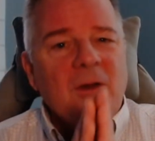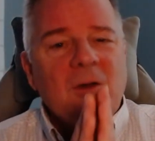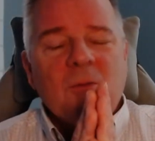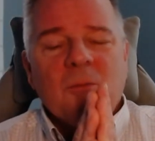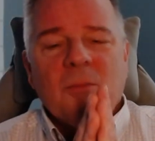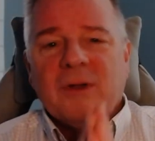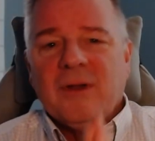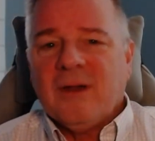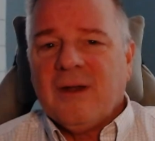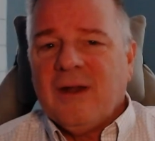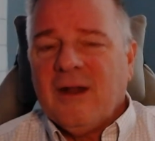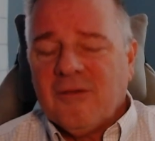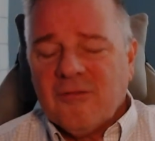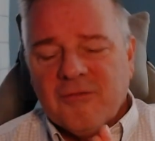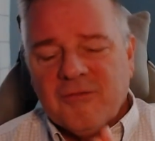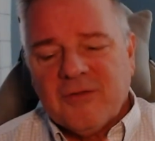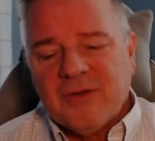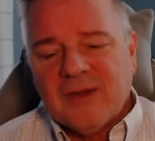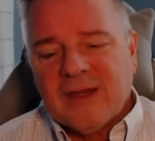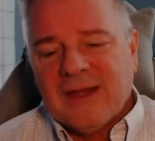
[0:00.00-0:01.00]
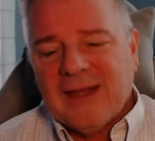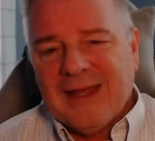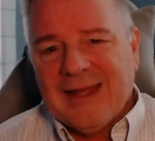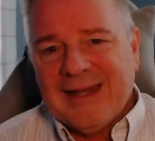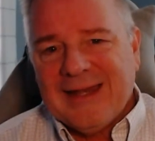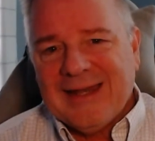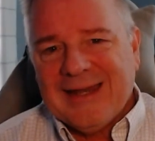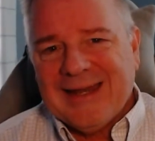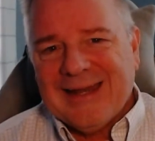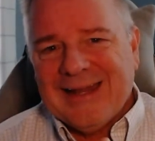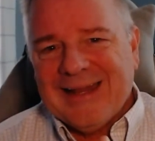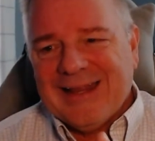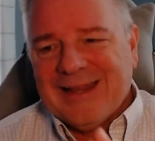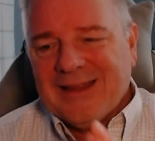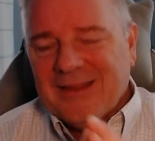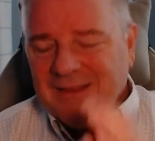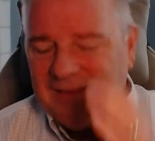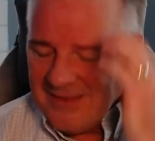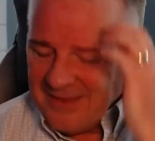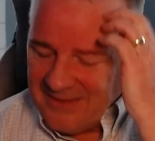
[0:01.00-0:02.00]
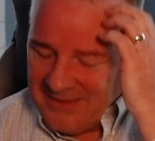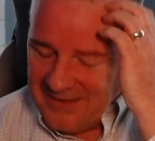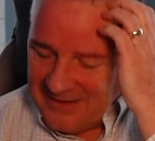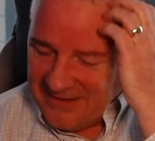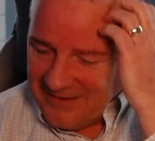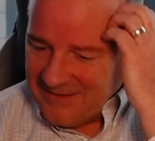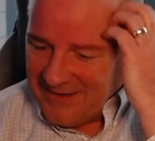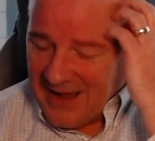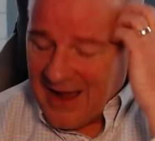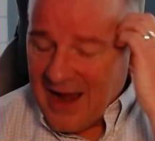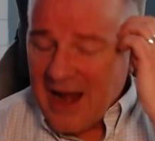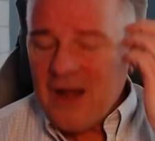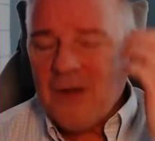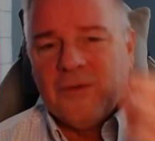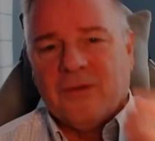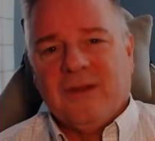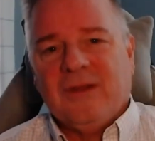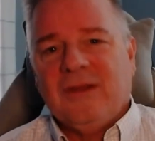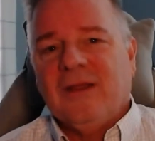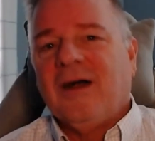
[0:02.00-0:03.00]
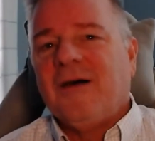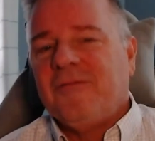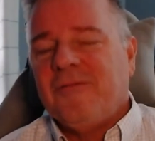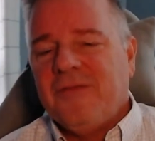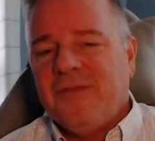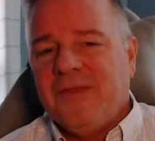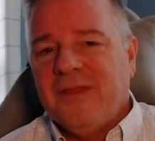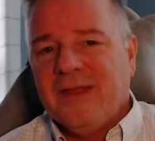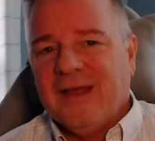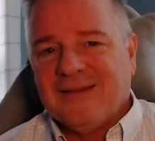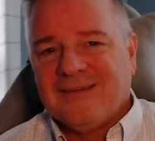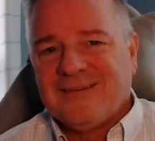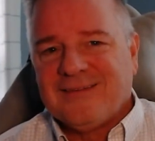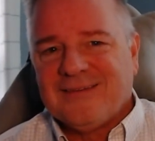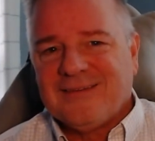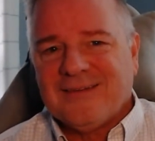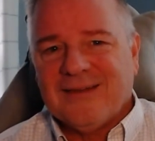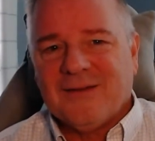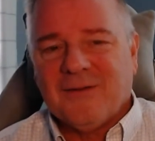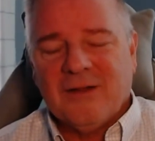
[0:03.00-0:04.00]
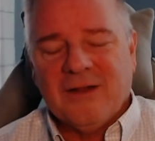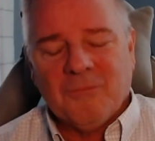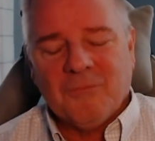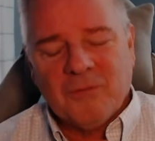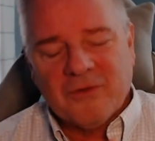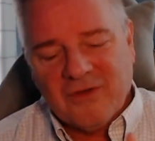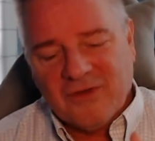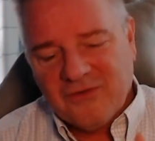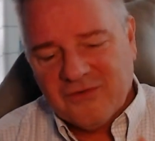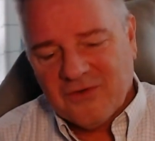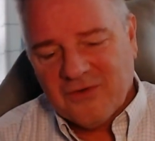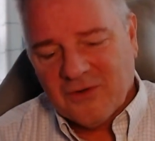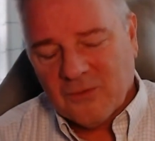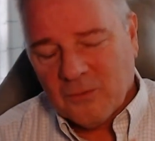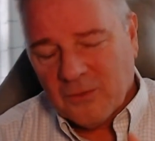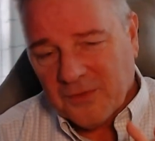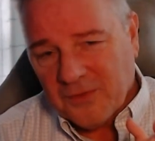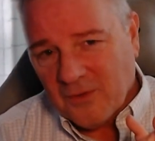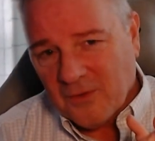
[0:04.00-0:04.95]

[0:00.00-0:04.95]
But never forget the entirety of this, which I started with.